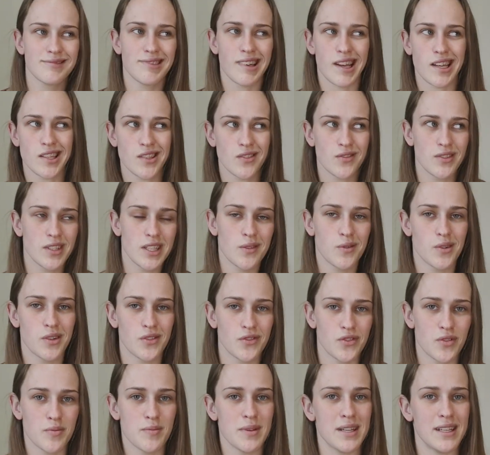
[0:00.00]
It hasn't really
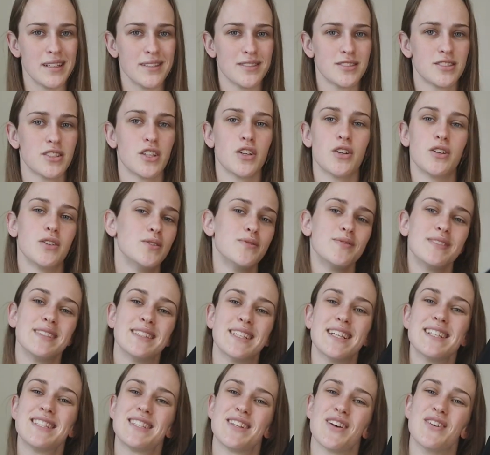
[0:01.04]
worked for me, so
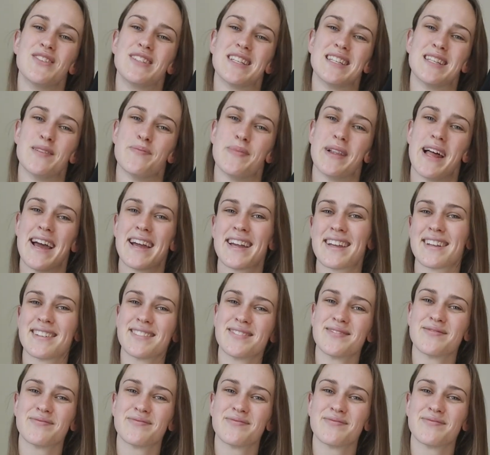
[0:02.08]
that's those in the black.